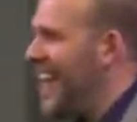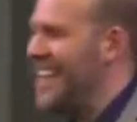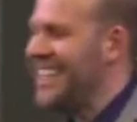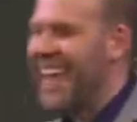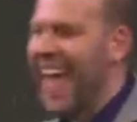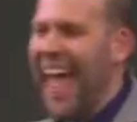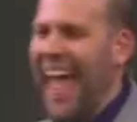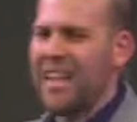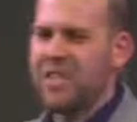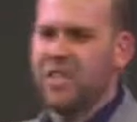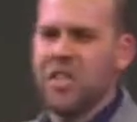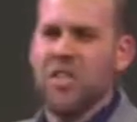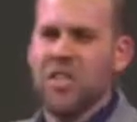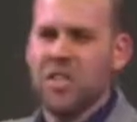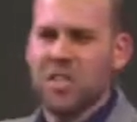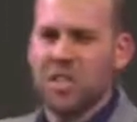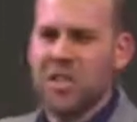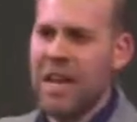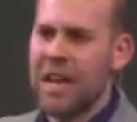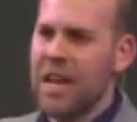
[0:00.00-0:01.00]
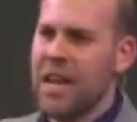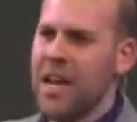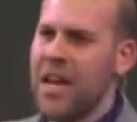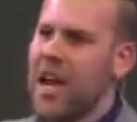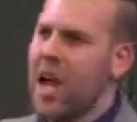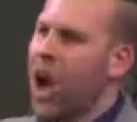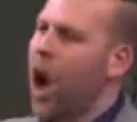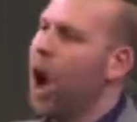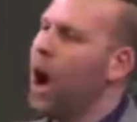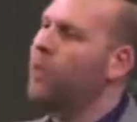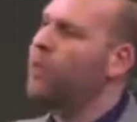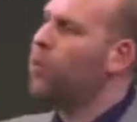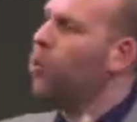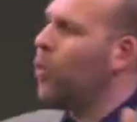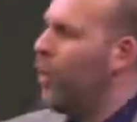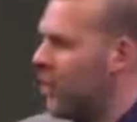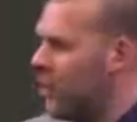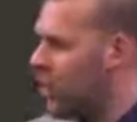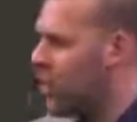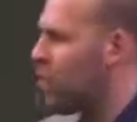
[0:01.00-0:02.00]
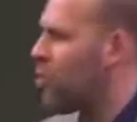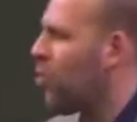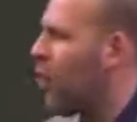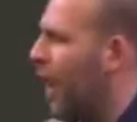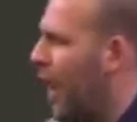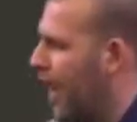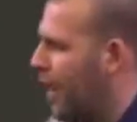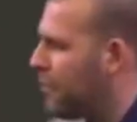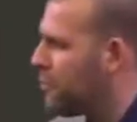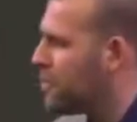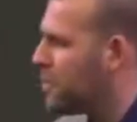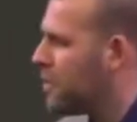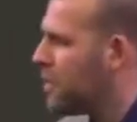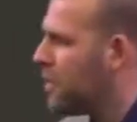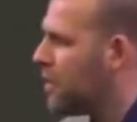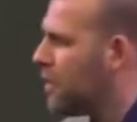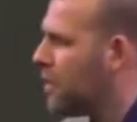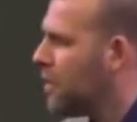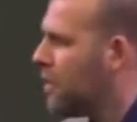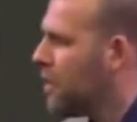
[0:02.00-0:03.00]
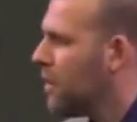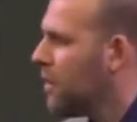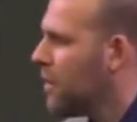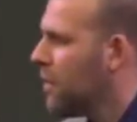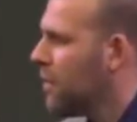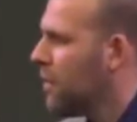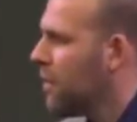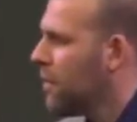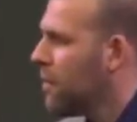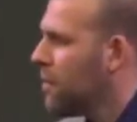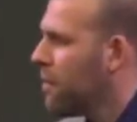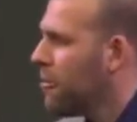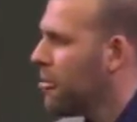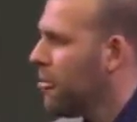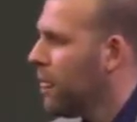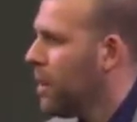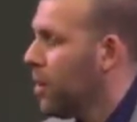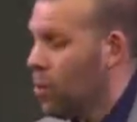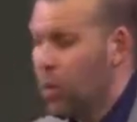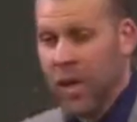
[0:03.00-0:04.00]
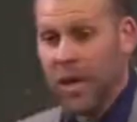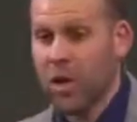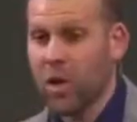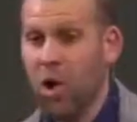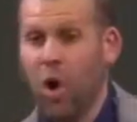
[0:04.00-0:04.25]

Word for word: is as the sin of witchcraft. We could